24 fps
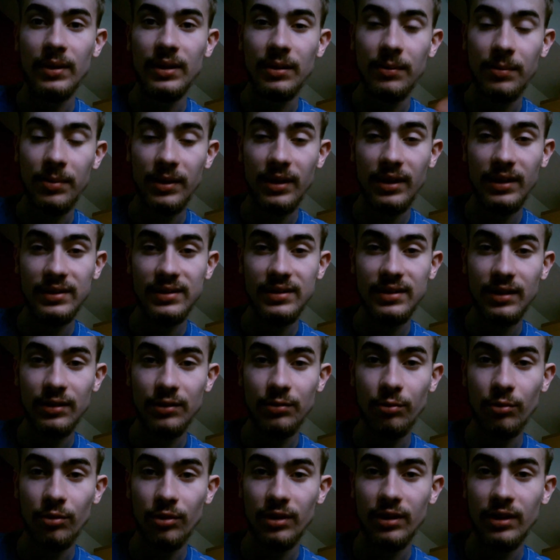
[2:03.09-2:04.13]
but the biggest
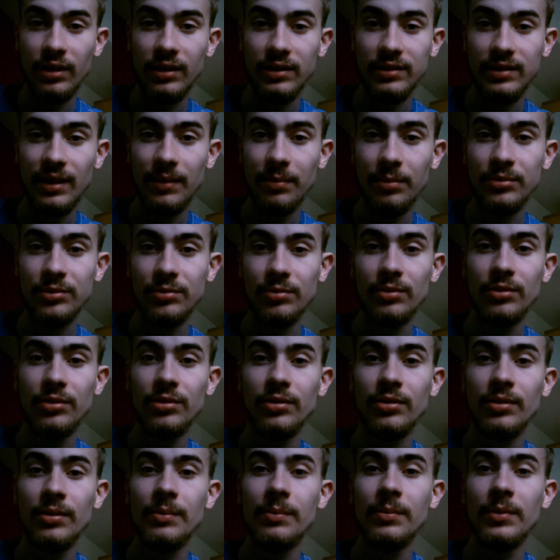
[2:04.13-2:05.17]
networking is happens when
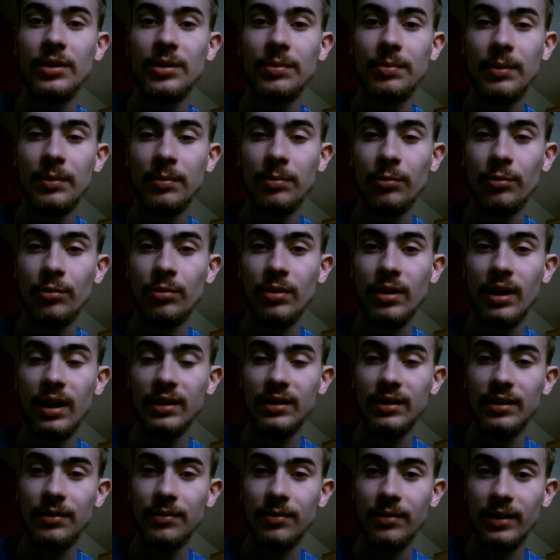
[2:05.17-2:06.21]
you meet people
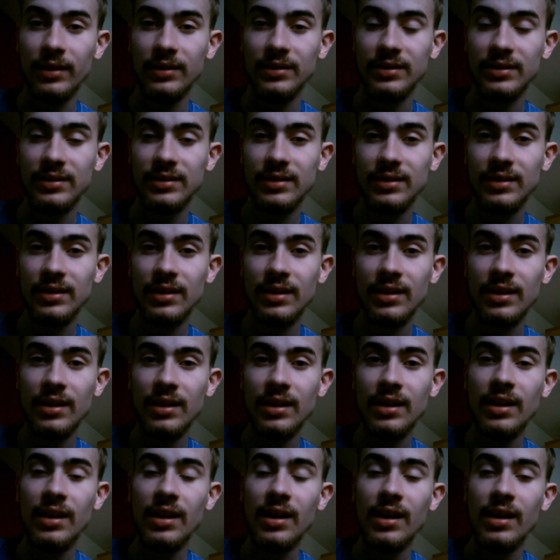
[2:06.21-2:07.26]
at events,
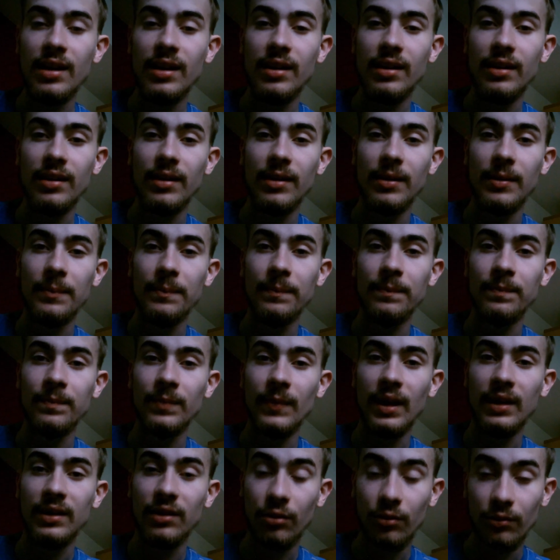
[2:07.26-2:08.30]

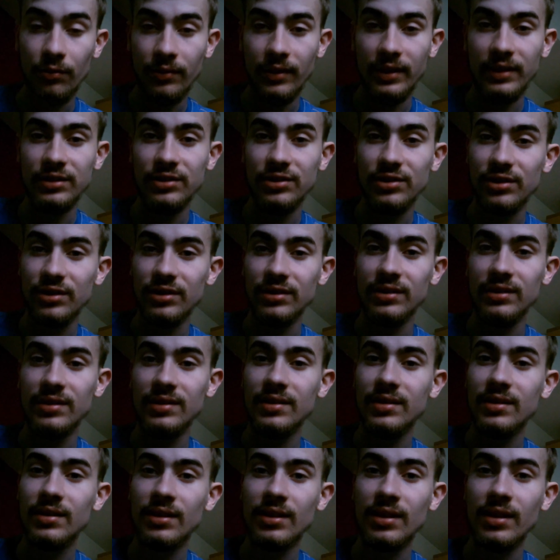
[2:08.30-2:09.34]
um, at
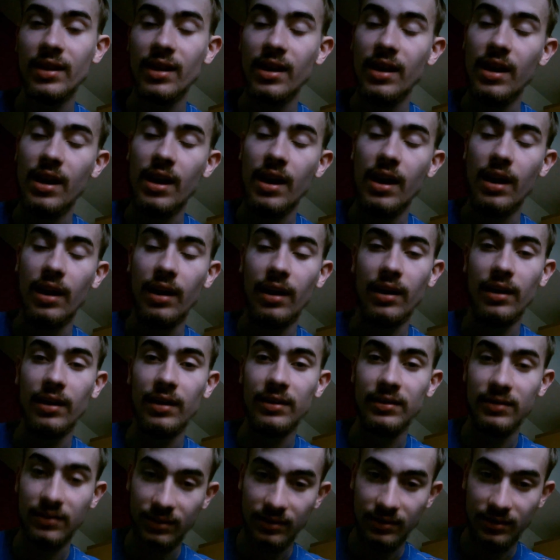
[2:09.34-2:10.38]
conventions,
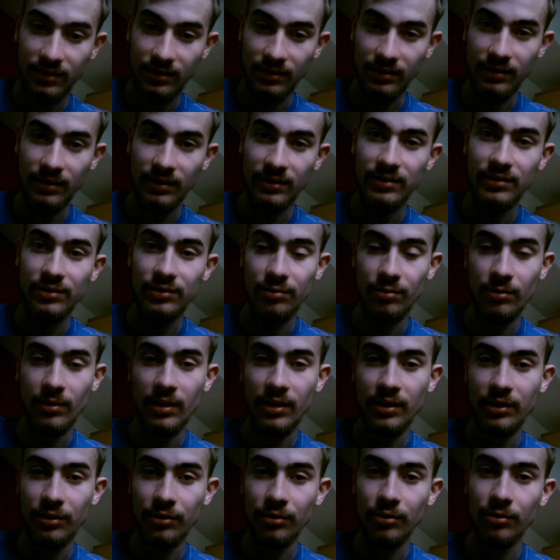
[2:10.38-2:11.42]
and uh, this is
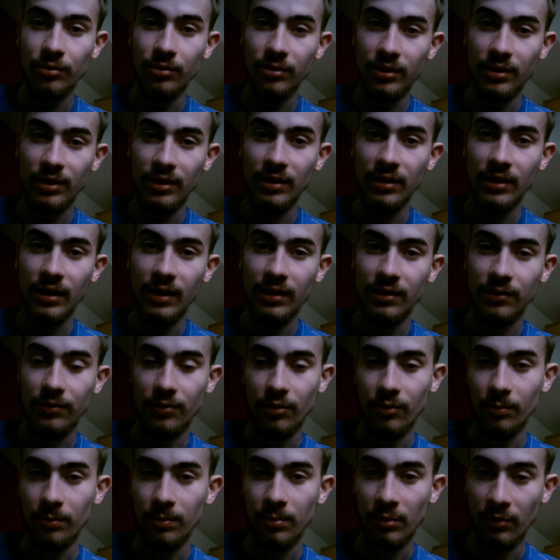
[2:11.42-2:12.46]
where you really learn
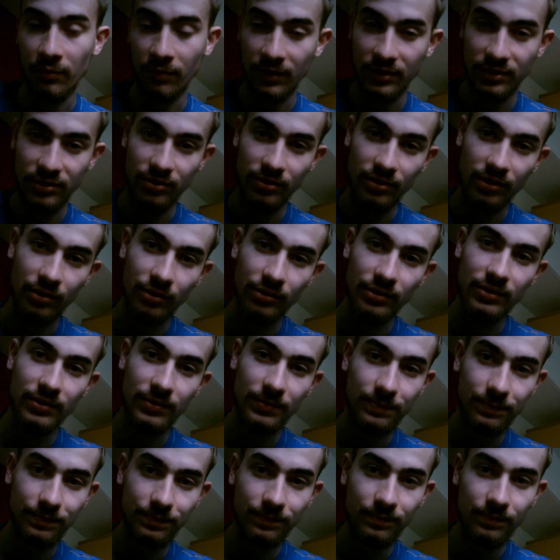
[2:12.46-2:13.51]
from
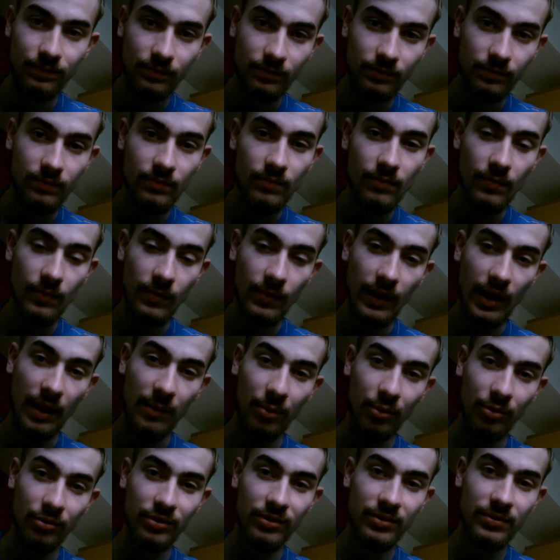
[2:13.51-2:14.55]
professionals
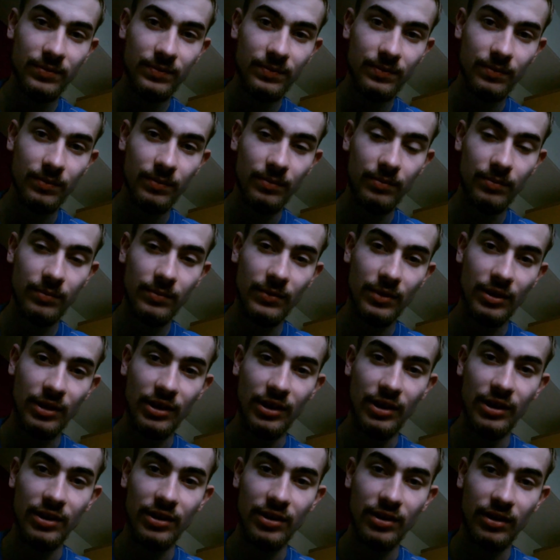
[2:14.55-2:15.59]
about
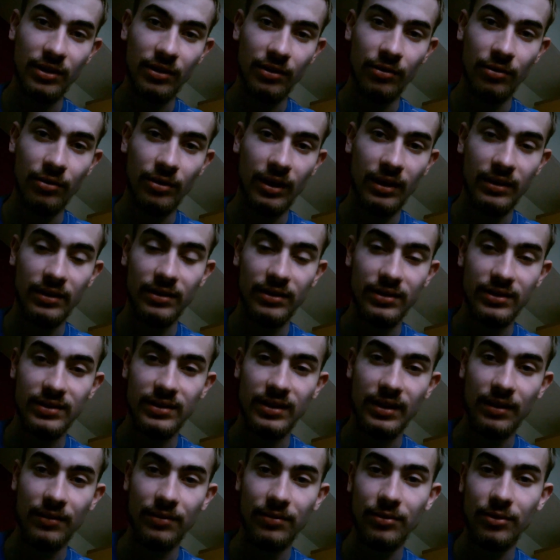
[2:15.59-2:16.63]
gear or other
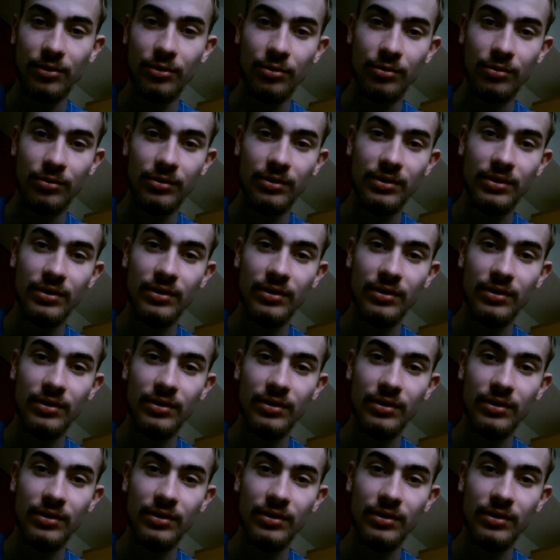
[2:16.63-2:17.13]
stuff you